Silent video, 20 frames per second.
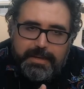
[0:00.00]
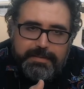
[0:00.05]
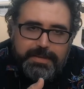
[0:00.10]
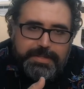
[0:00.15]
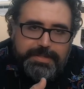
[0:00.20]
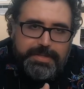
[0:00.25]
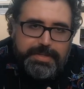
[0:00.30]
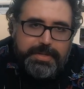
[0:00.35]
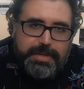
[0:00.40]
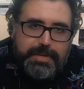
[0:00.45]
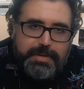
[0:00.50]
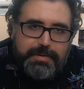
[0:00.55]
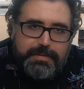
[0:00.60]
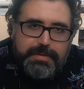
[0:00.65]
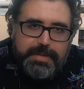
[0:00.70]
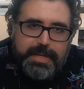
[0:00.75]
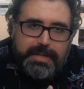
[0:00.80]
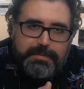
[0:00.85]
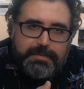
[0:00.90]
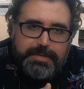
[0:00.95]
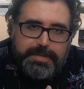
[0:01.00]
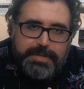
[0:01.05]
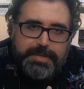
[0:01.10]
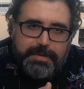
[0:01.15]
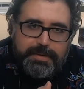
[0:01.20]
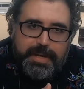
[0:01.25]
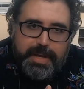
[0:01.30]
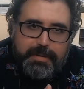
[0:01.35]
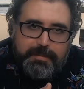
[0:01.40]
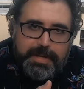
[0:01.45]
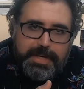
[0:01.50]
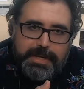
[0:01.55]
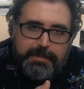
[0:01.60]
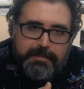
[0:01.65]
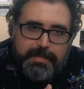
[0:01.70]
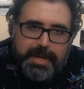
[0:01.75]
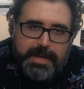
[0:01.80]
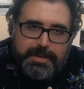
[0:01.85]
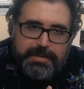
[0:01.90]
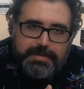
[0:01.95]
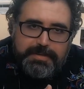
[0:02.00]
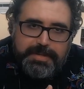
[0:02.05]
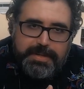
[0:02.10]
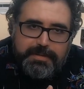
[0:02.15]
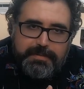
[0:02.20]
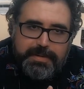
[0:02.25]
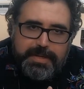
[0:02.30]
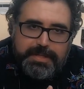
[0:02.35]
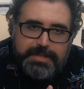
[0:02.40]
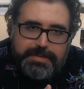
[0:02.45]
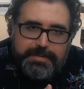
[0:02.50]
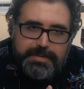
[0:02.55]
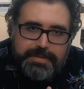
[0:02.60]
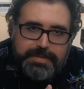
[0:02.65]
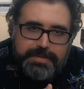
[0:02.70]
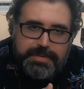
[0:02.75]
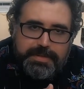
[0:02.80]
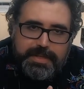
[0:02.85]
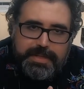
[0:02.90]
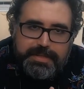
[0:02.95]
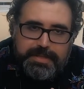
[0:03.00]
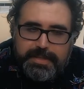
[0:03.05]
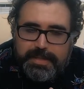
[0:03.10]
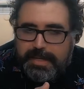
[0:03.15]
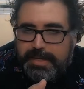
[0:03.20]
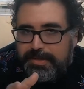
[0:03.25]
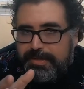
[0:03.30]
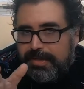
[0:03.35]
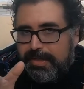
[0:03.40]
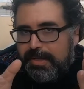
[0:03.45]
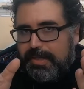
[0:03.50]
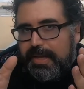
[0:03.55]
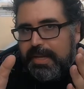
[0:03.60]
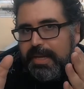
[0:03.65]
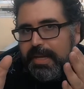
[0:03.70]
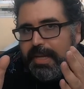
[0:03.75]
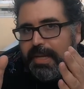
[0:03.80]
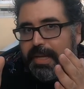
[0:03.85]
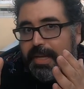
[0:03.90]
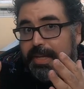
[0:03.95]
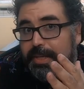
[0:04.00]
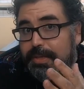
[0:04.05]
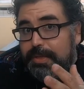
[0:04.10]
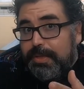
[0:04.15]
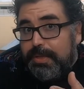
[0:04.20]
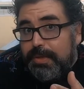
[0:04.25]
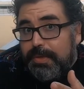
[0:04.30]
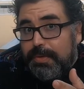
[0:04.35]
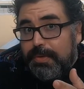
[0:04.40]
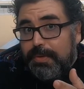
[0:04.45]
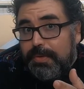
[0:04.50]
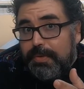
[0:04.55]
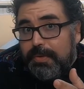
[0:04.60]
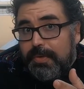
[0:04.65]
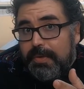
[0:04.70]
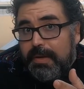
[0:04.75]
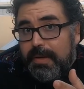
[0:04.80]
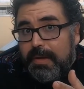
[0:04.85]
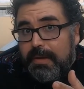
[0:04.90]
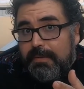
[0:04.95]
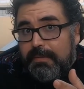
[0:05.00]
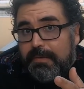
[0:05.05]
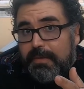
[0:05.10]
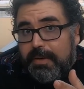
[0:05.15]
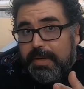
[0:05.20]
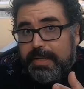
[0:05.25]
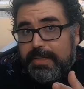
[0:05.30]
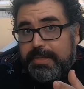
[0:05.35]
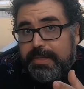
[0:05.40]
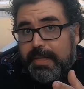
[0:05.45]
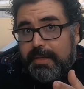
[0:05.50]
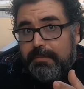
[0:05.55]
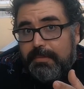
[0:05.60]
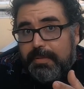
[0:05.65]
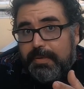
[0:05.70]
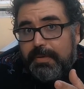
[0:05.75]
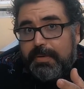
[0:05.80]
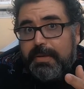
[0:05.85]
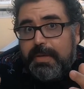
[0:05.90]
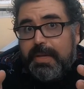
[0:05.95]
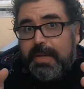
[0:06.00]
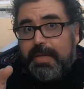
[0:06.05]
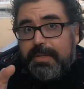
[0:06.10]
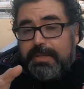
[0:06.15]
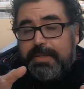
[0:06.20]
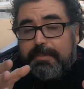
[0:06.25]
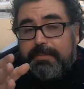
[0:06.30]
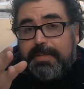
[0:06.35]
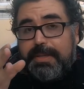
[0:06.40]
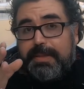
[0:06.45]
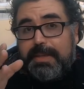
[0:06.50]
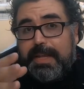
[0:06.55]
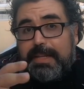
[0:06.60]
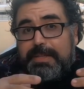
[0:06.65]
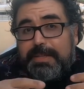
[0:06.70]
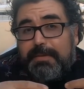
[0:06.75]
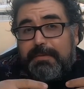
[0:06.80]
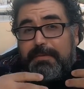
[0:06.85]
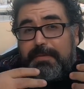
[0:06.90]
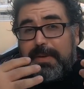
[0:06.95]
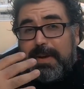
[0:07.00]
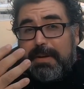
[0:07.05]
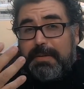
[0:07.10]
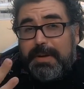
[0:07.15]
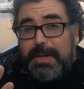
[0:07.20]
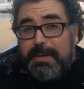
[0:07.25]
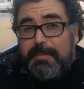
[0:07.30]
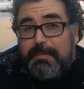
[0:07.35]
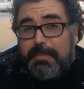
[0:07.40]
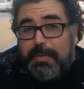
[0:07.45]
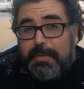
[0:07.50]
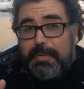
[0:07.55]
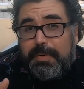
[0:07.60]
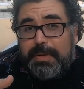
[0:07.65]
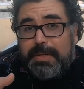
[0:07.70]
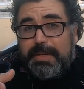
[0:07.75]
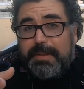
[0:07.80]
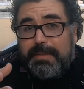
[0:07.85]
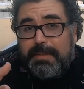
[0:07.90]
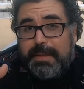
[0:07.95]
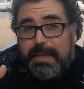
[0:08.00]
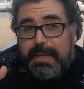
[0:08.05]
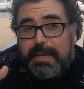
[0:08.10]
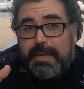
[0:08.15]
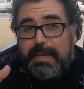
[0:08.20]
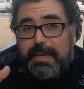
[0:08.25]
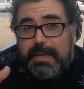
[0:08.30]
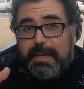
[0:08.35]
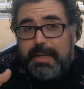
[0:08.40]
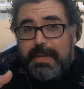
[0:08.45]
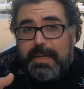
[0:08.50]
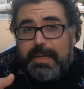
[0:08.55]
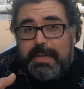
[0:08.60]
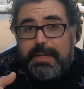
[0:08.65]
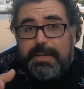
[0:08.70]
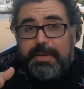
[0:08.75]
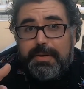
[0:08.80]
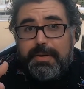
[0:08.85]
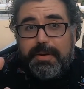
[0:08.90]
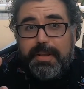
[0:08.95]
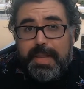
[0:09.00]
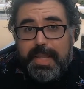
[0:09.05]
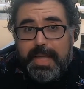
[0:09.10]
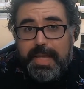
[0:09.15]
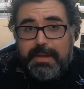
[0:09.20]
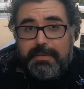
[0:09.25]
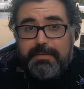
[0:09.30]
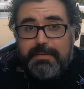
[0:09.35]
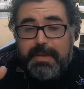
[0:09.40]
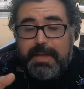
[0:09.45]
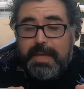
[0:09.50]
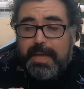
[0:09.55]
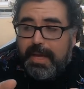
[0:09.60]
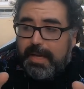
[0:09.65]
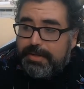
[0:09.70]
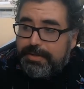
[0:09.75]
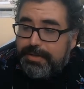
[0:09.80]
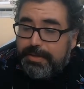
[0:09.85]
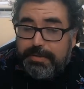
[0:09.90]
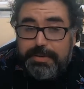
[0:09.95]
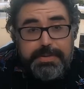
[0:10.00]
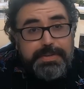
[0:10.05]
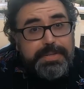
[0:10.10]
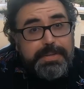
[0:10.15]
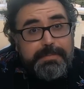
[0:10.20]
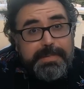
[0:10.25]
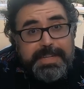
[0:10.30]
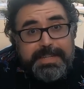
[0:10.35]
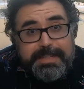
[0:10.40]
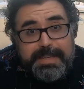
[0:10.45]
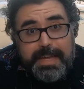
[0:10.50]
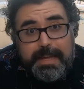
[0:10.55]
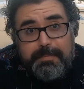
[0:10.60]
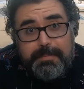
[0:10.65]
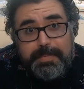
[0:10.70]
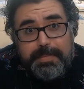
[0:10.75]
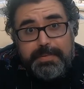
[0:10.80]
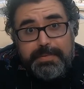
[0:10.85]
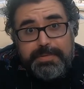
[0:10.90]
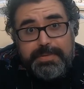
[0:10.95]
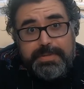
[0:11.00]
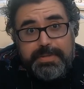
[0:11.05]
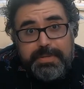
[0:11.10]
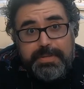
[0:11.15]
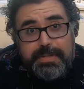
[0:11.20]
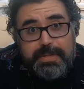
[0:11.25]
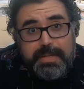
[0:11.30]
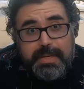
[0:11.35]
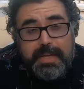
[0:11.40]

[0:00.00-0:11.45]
of a stone that showed you how many miles it was to a certain destination, to, for example, something that's a very important thing in your life. I showed you some examples,